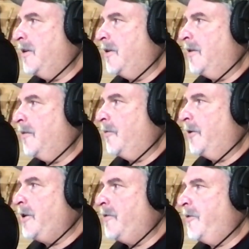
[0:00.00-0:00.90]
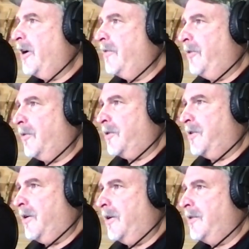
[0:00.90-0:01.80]
or what do you try to focus
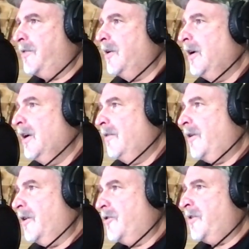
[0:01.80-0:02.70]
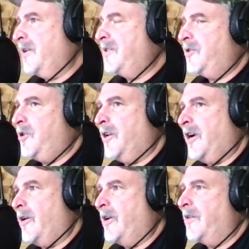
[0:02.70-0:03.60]
on as far as transitioning
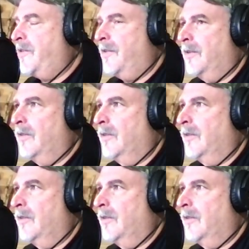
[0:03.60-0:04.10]
areas?